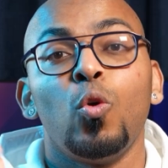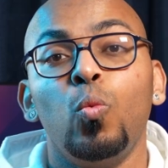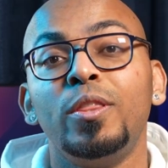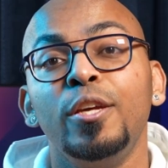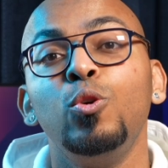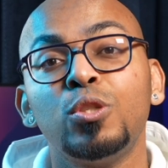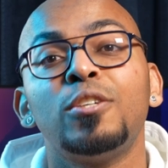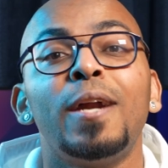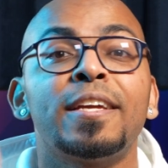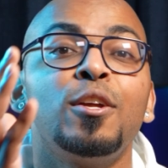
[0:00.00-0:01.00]
With the user
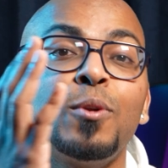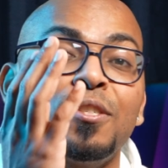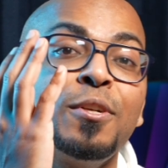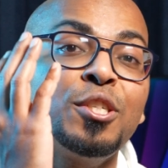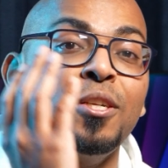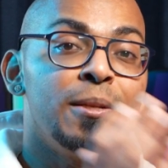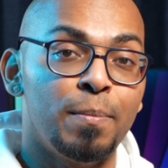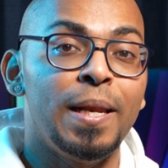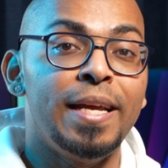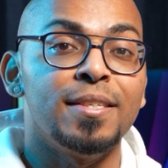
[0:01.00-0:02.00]
tracking restriction in
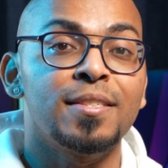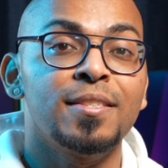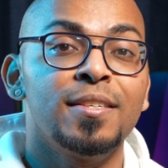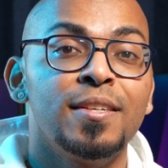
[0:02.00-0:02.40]
place,